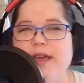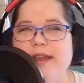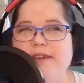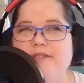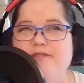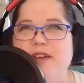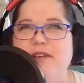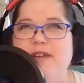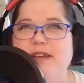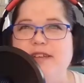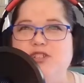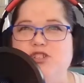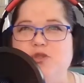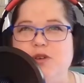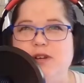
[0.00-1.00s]
in a very
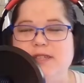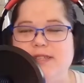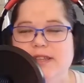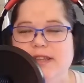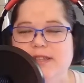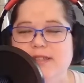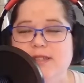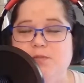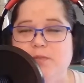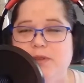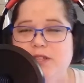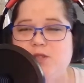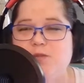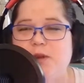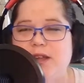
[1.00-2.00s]
short sentence,
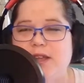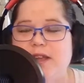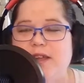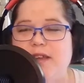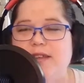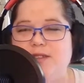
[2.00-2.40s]
benchmarking